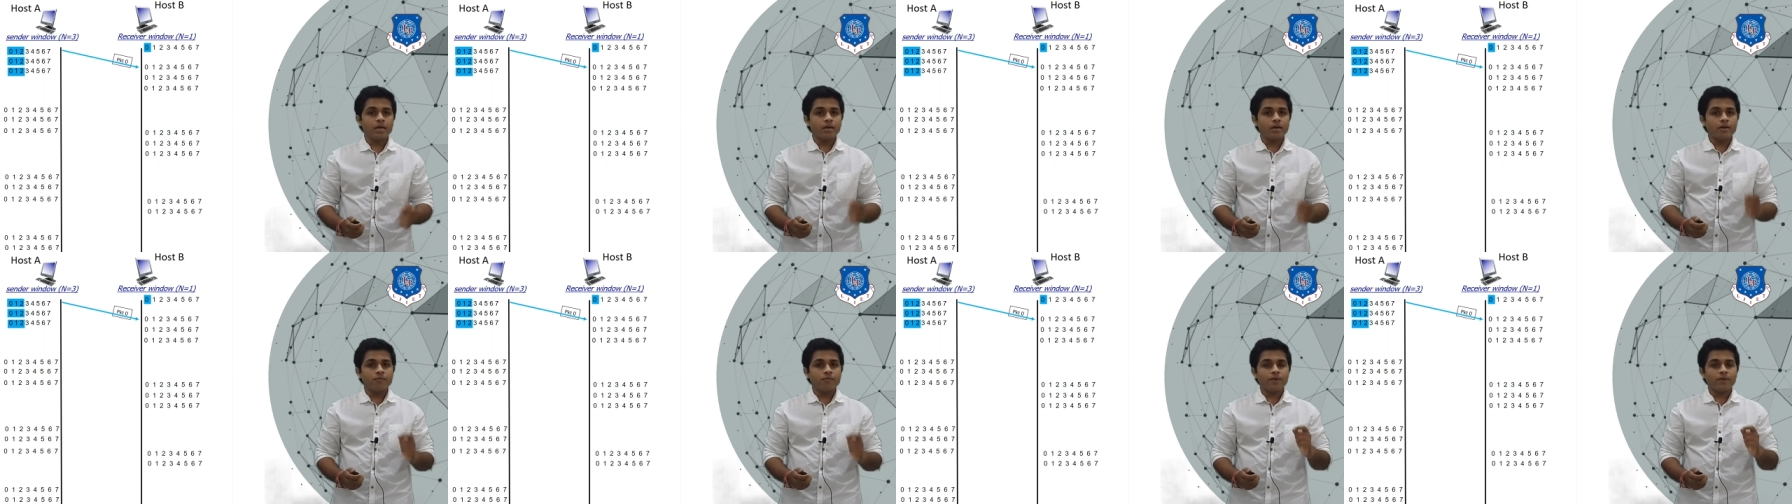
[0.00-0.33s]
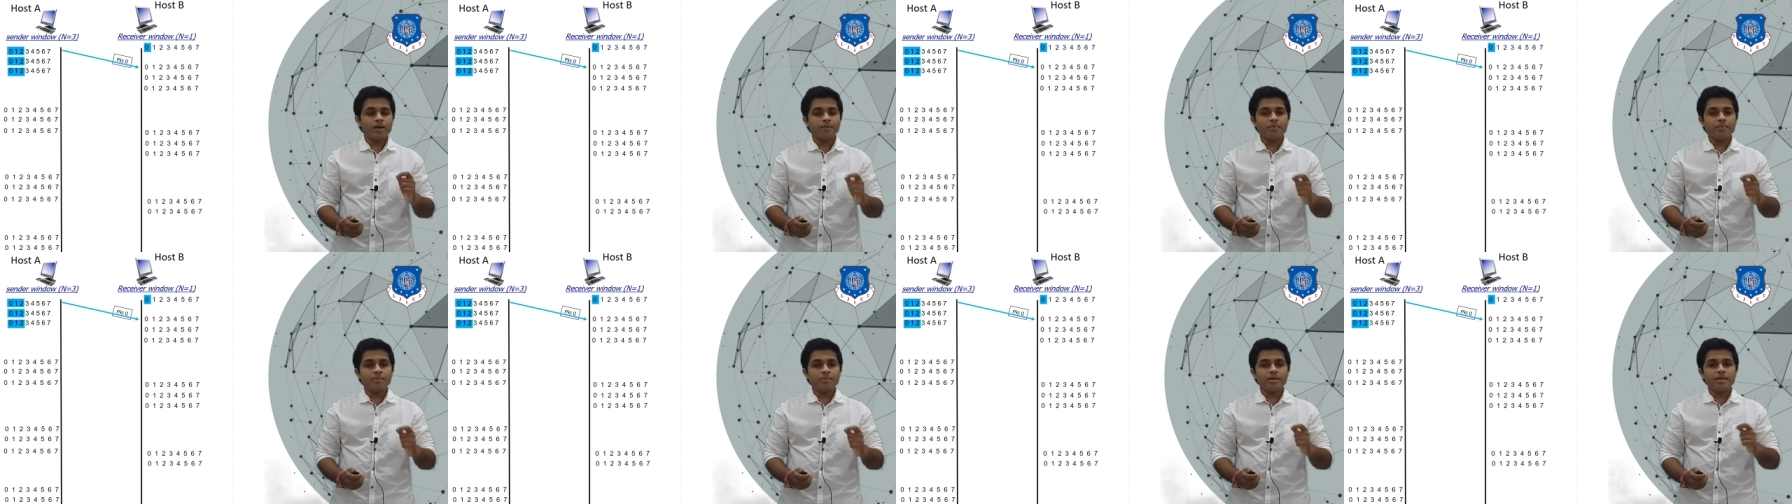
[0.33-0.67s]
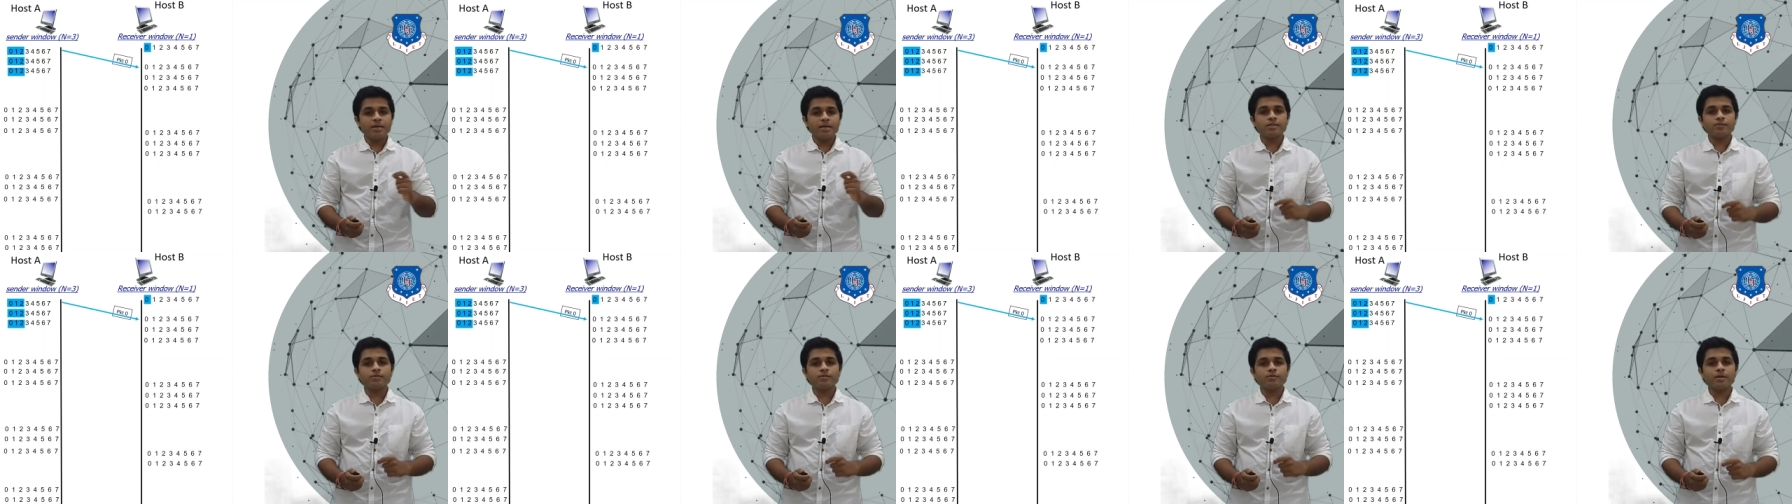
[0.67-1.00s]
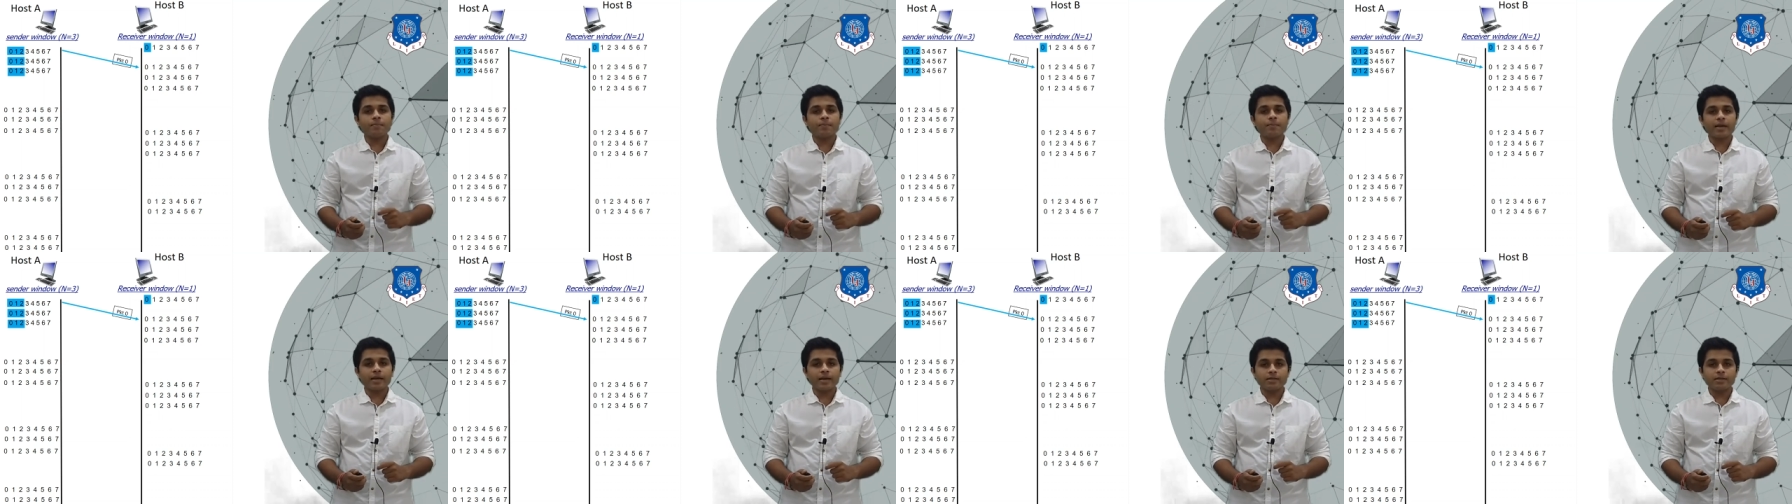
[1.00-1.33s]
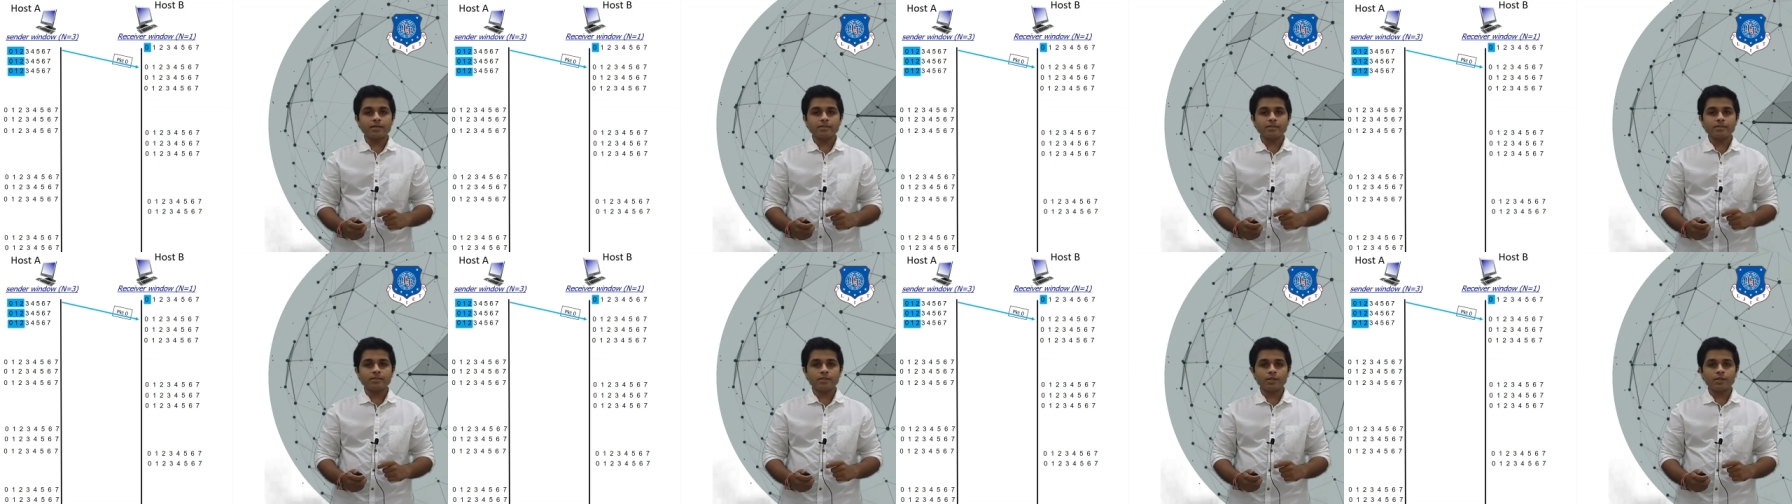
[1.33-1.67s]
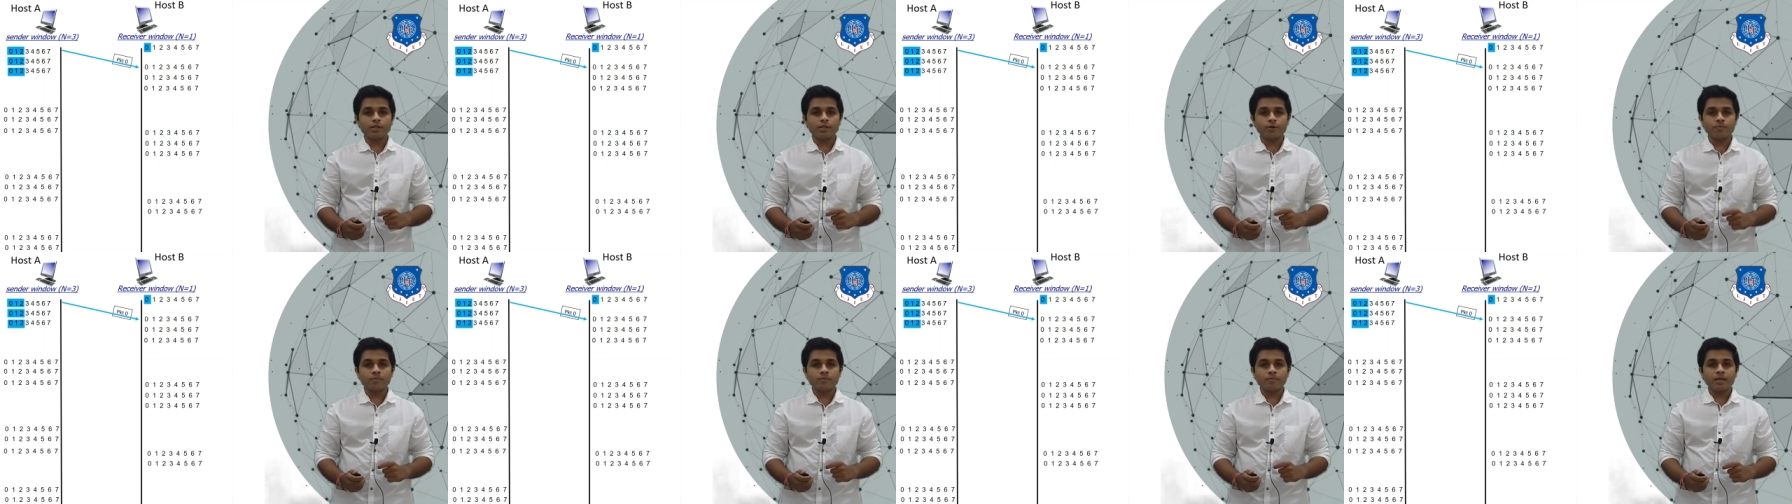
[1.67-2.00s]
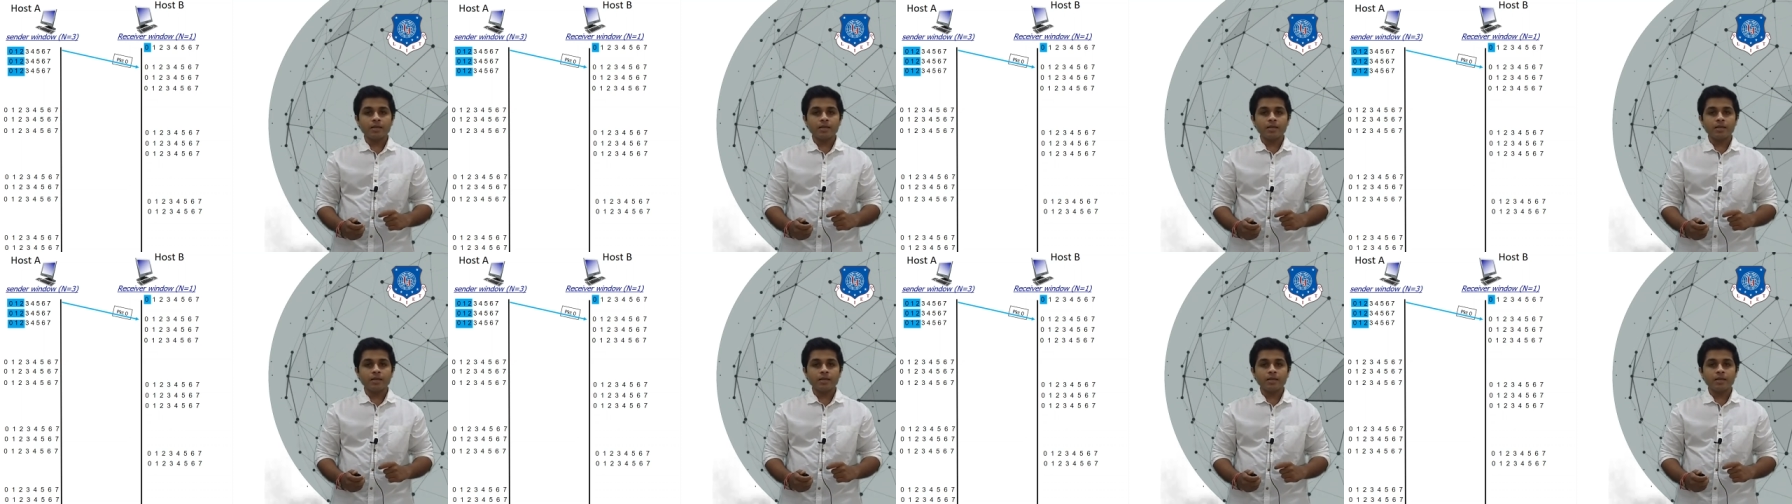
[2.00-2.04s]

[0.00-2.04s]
When B receives the packet 0,